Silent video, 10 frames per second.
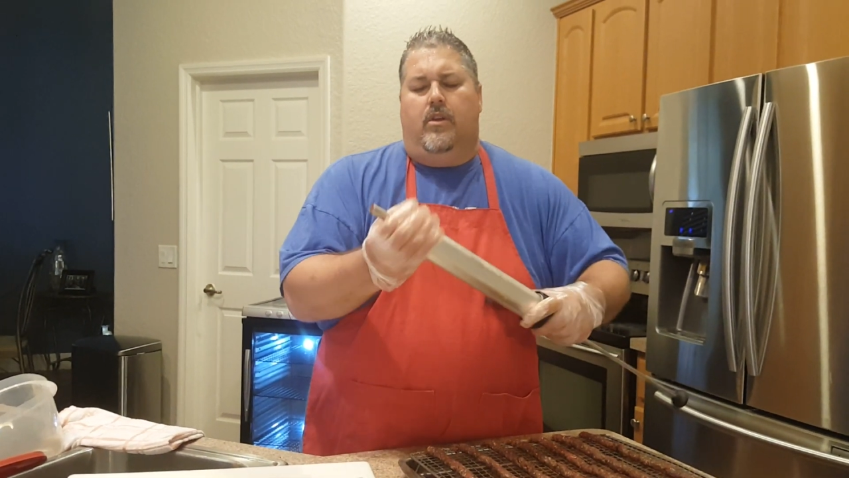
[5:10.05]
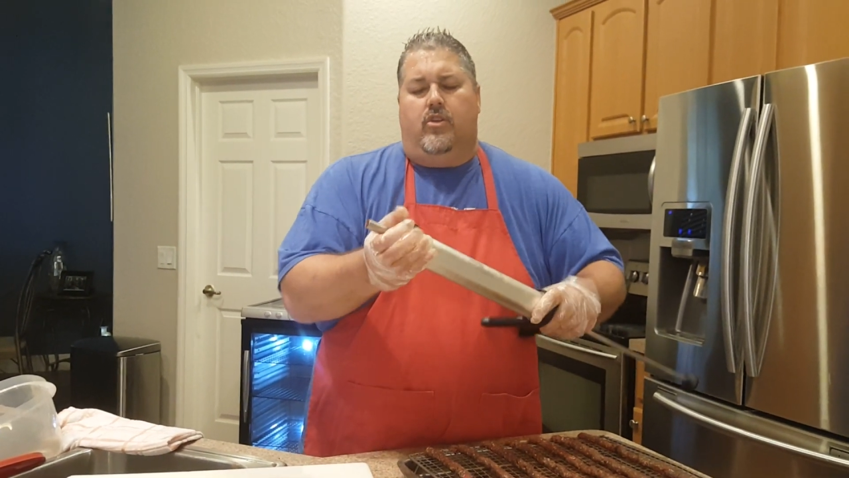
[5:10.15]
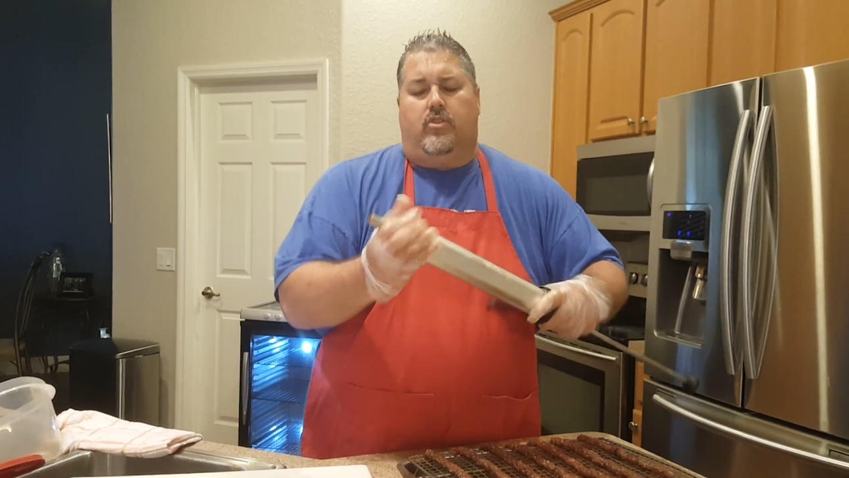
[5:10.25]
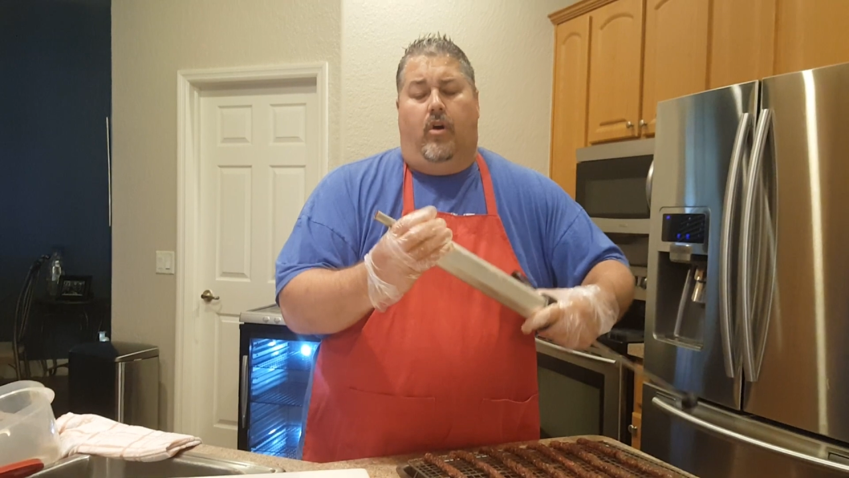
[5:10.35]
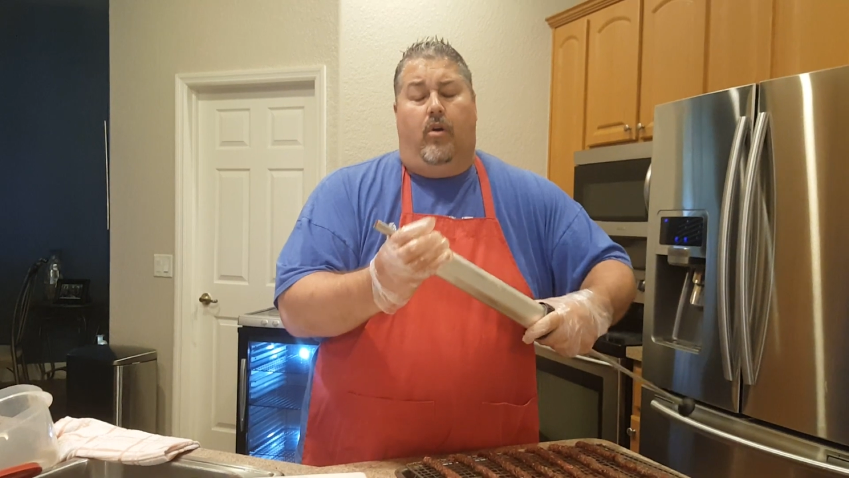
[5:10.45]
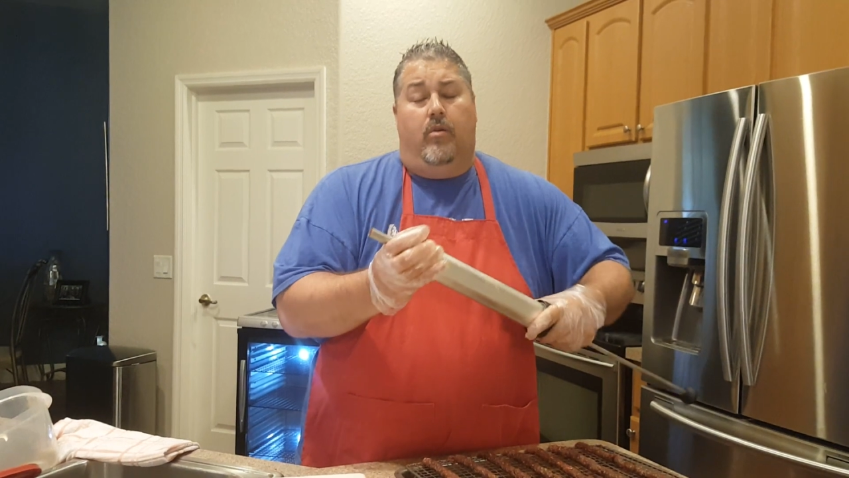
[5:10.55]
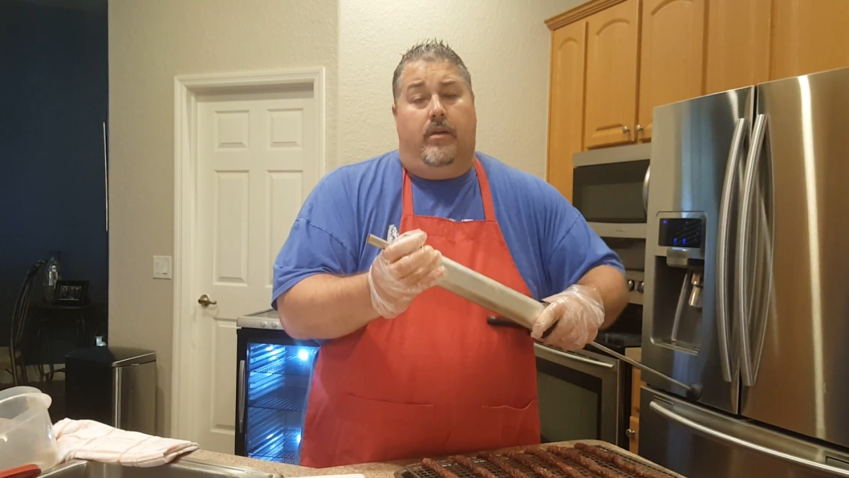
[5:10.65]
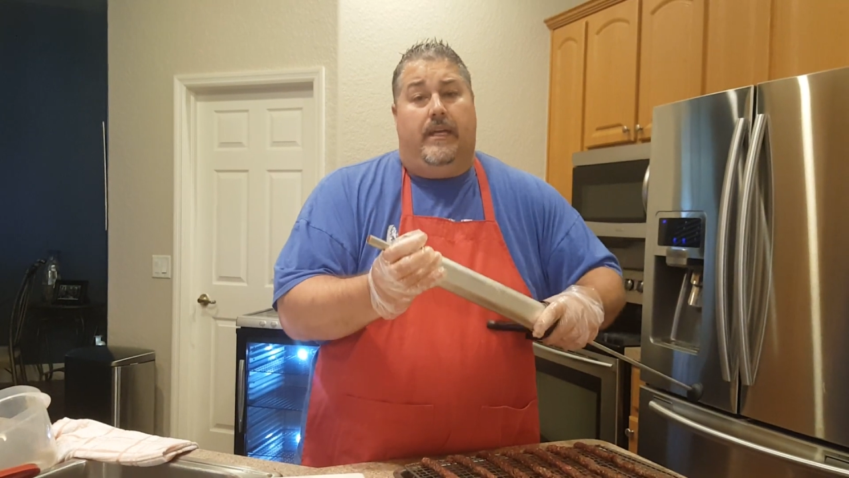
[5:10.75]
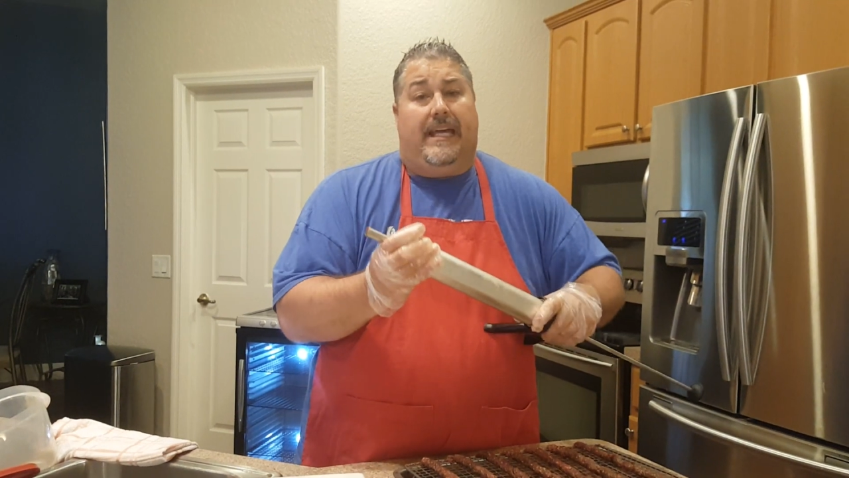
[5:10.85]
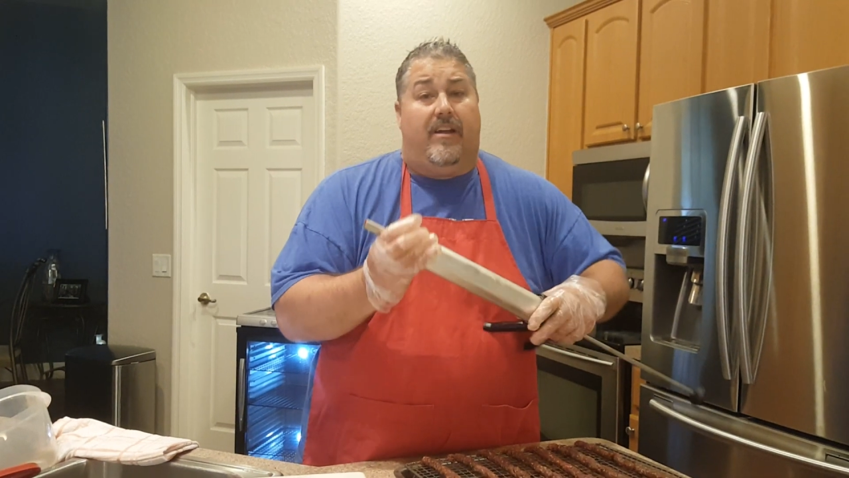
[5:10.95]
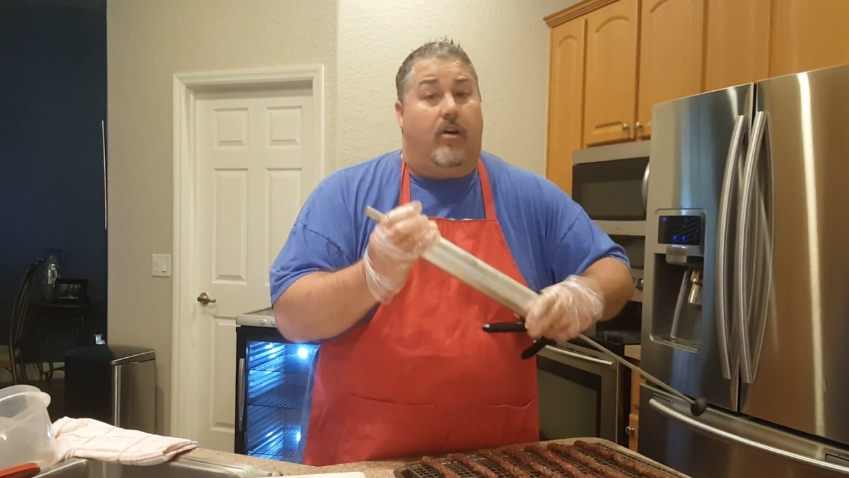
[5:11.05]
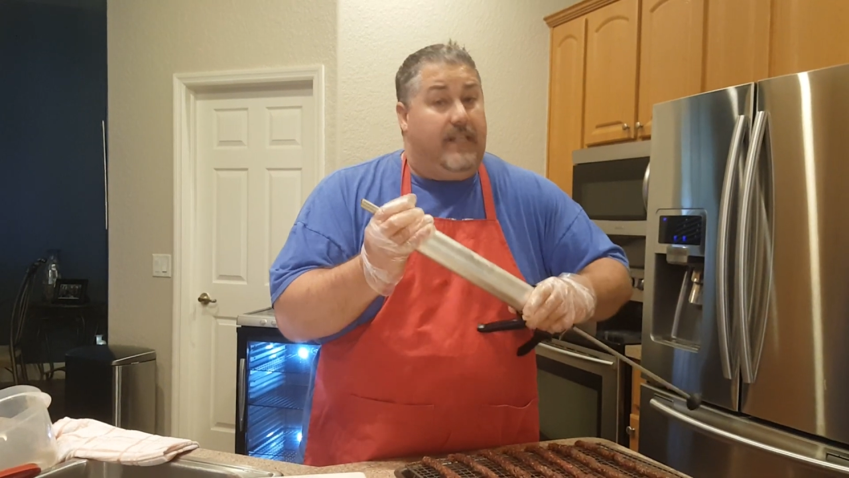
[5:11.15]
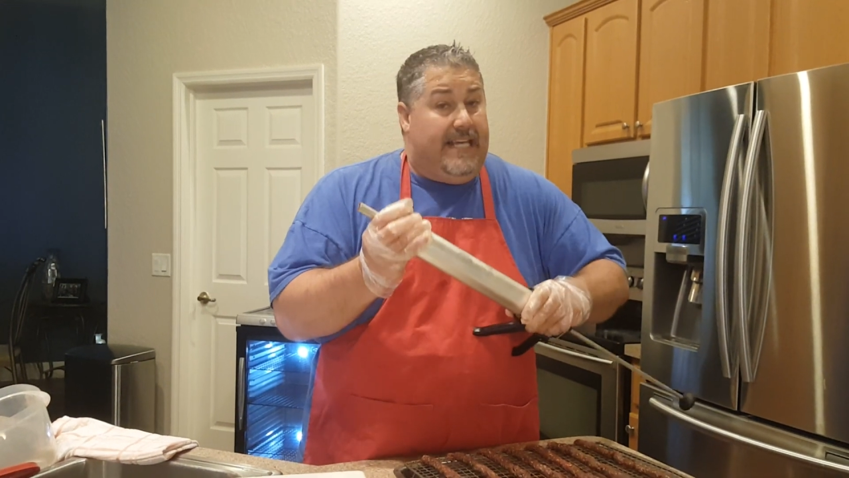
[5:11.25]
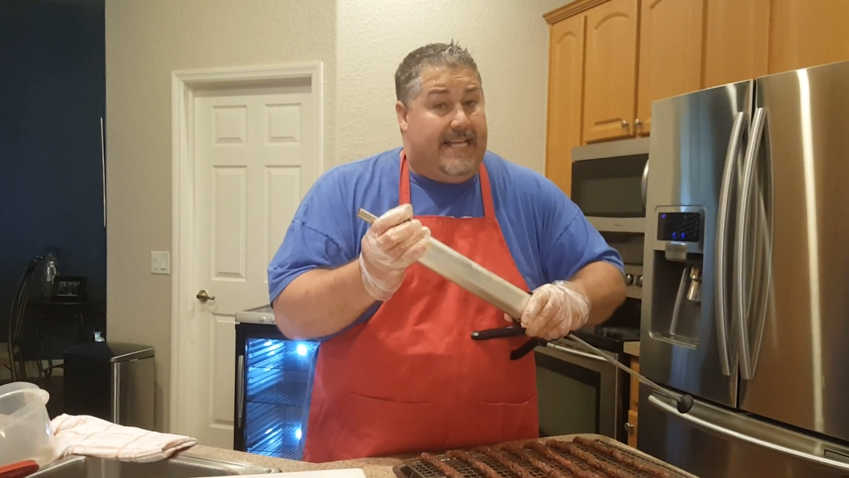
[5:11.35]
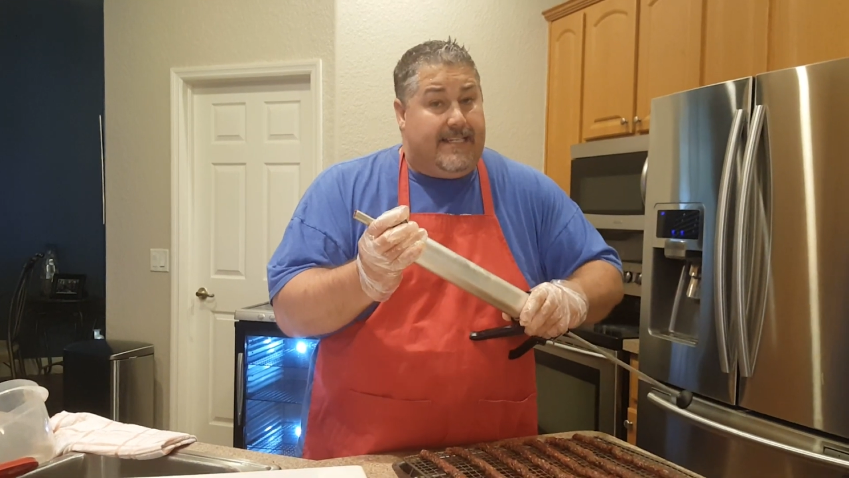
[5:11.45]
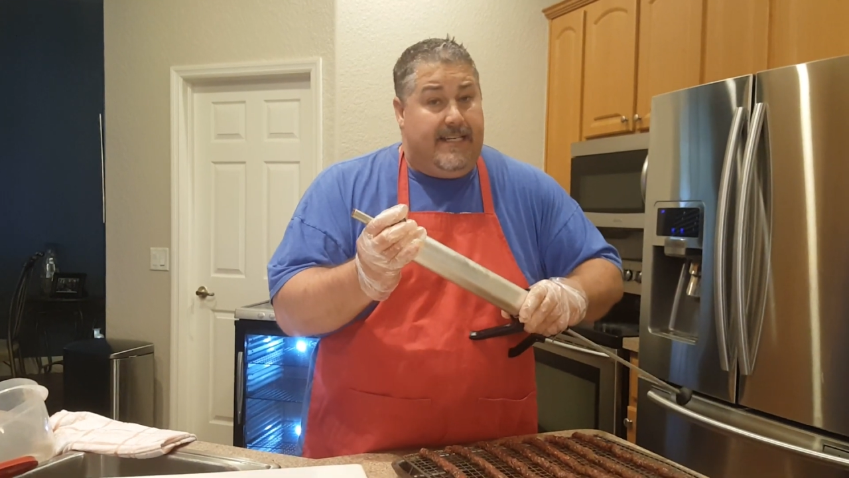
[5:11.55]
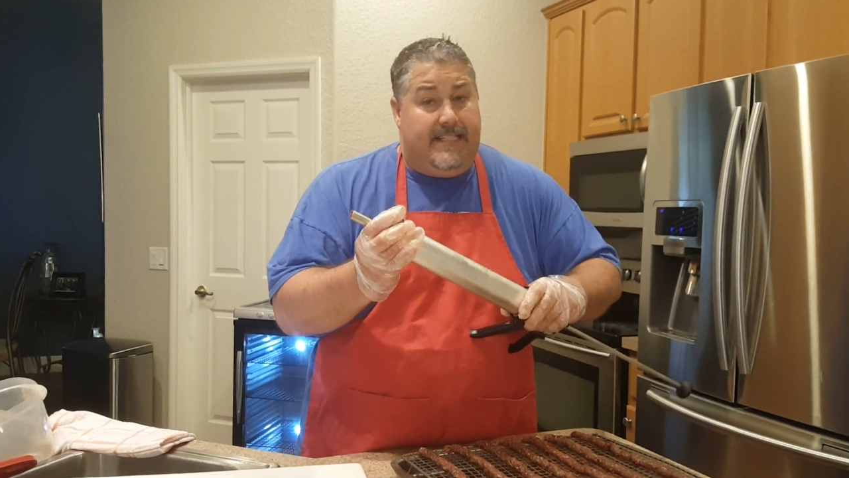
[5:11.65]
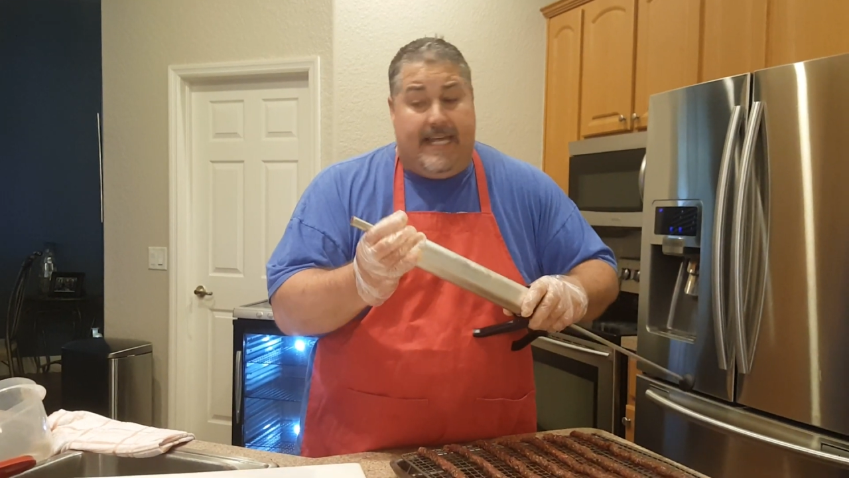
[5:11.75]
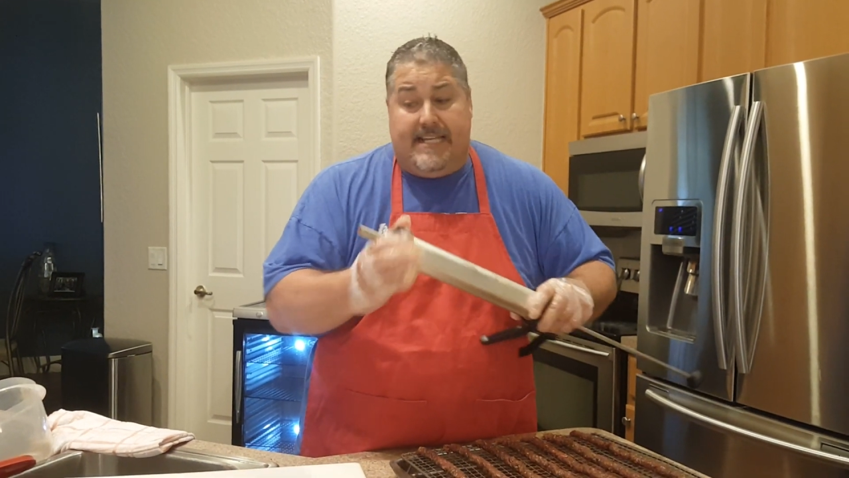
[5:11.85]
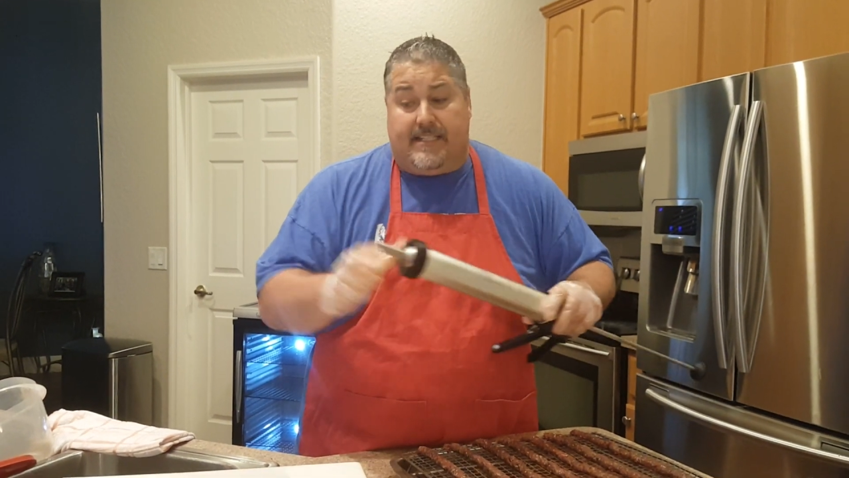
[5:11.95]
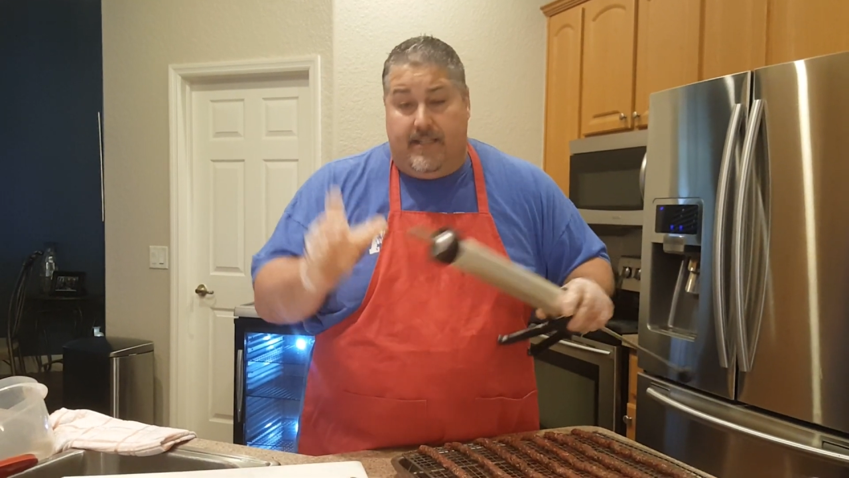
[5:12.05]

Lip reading: so it hardly has any taste.